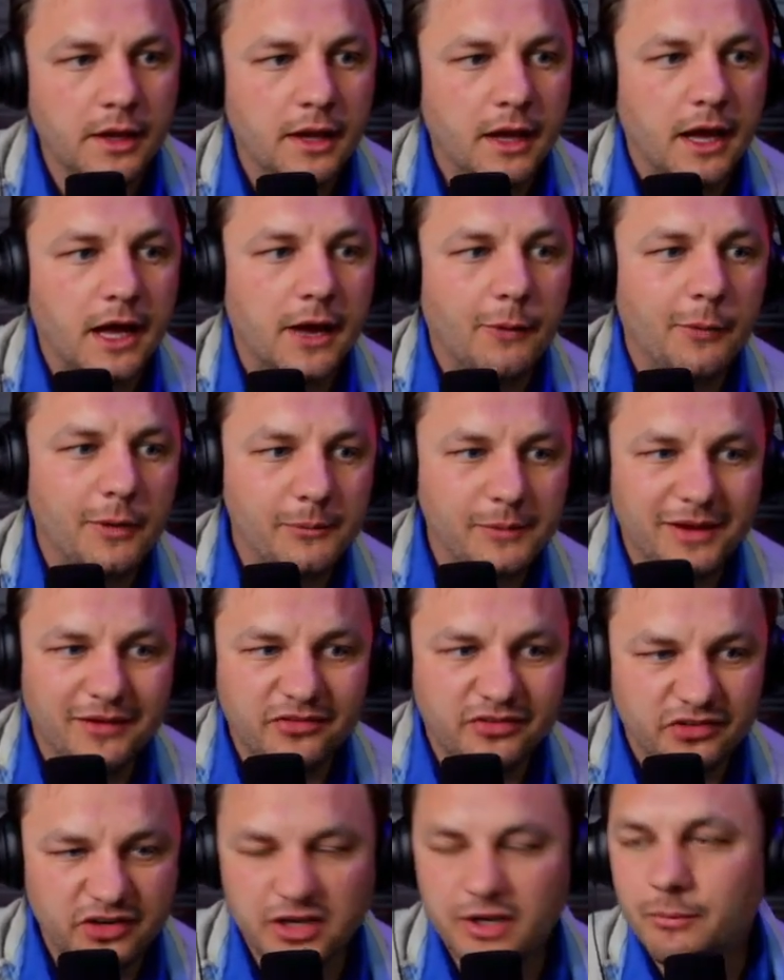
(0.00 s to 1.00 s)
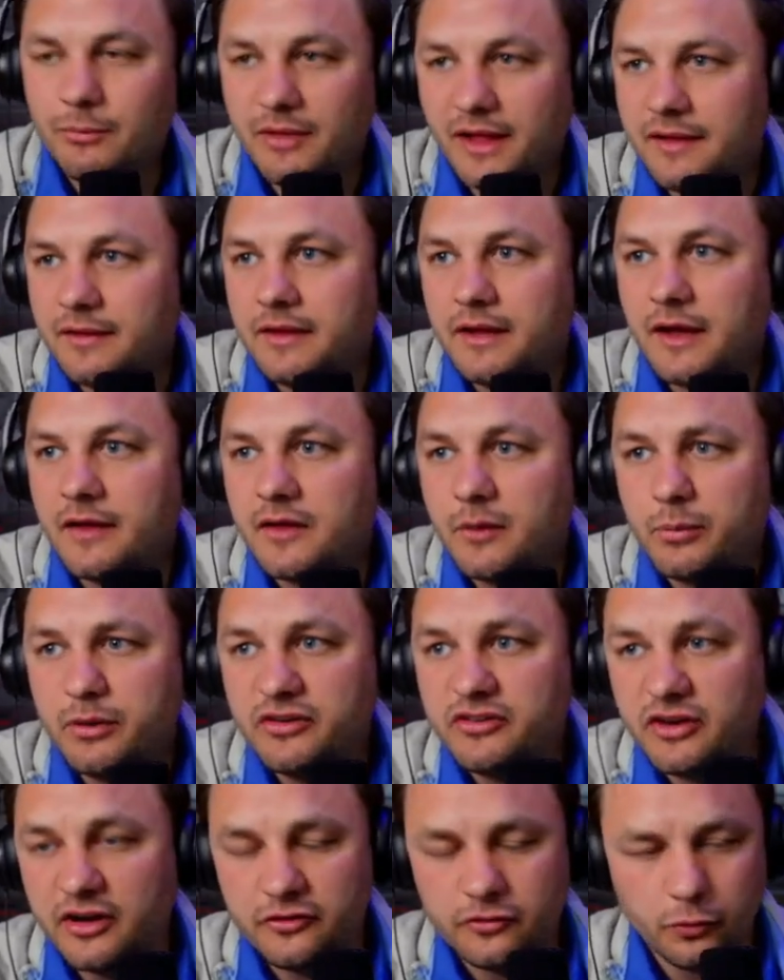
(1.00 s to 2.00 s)
when we have seen him lately on the
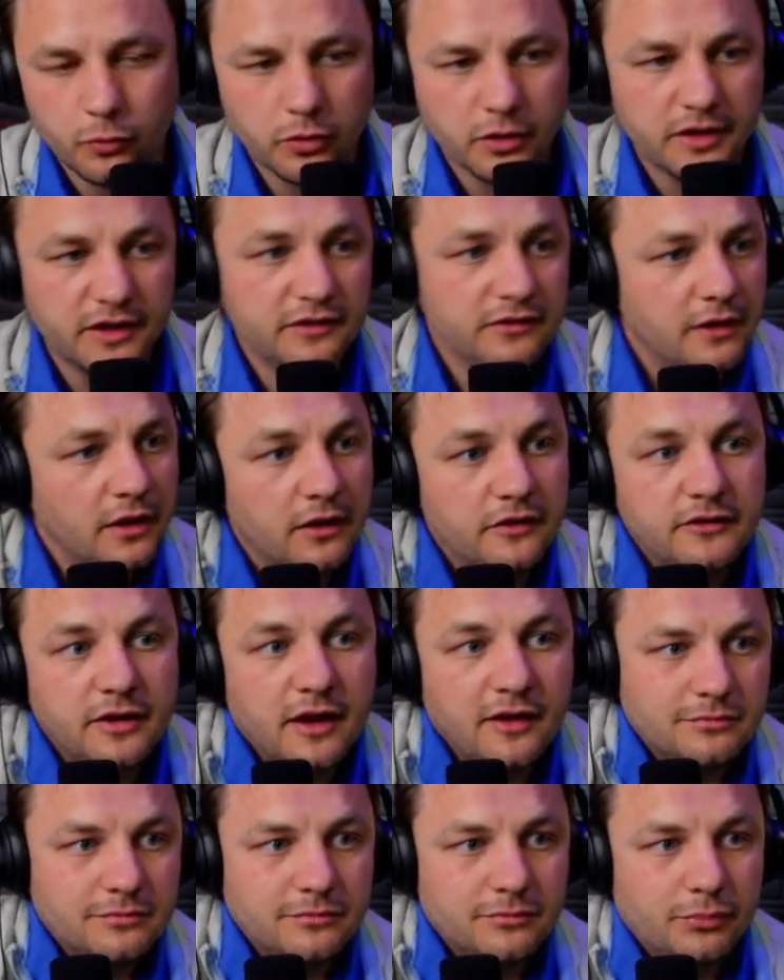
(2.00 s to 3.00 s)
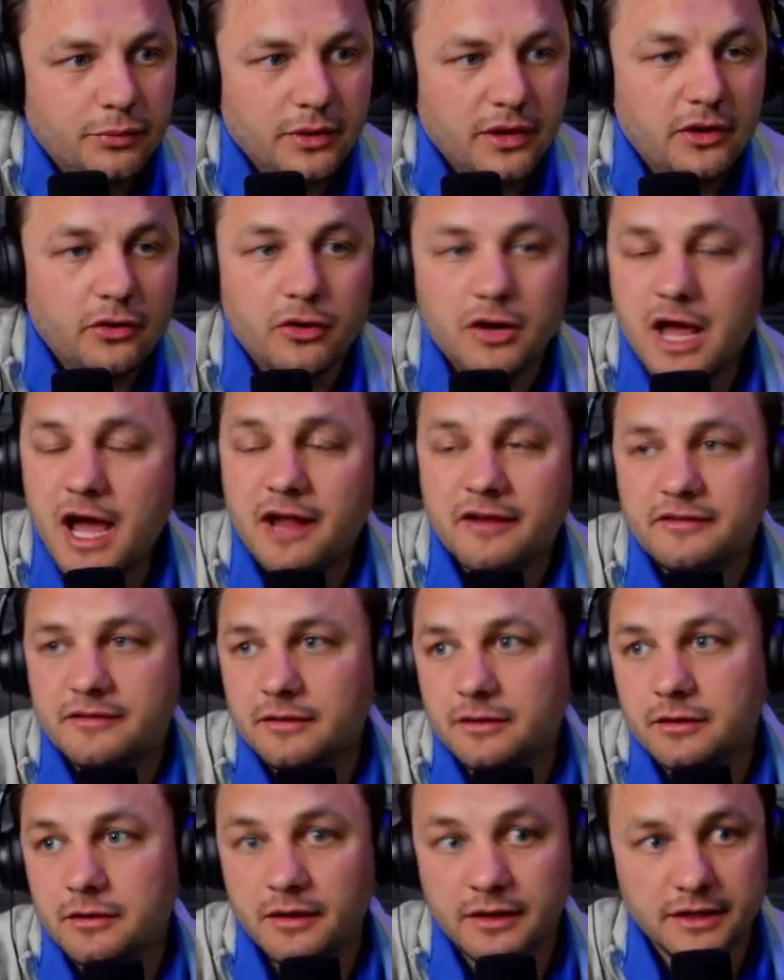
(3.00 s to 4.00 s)
PGA Tour. He's a tough player not
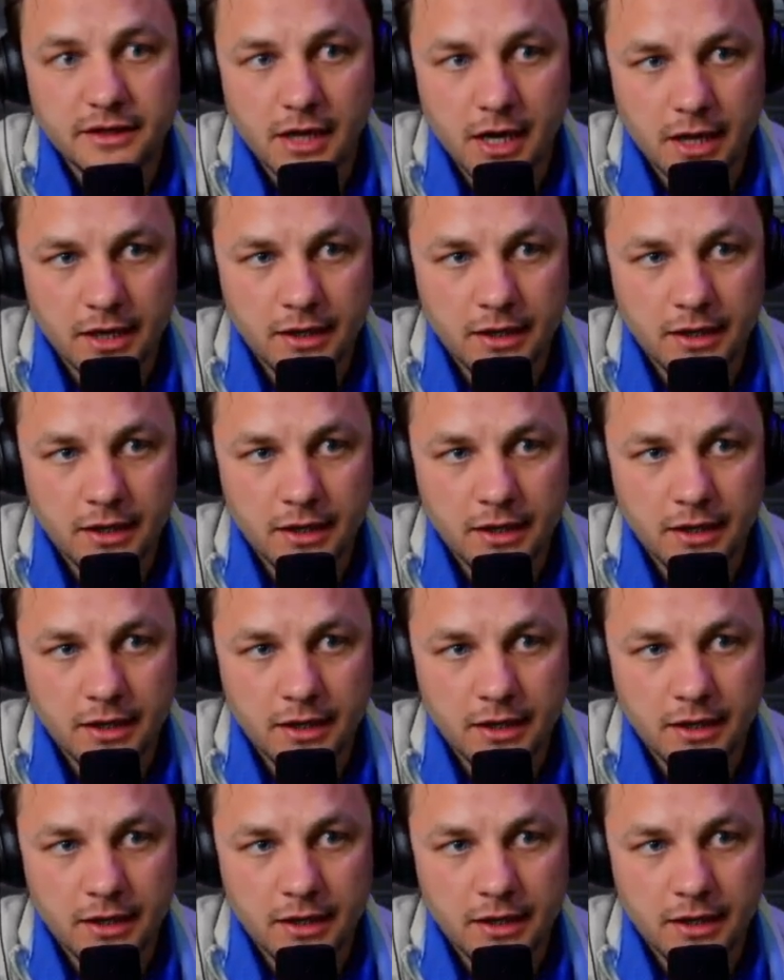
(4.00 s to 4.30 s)
to click on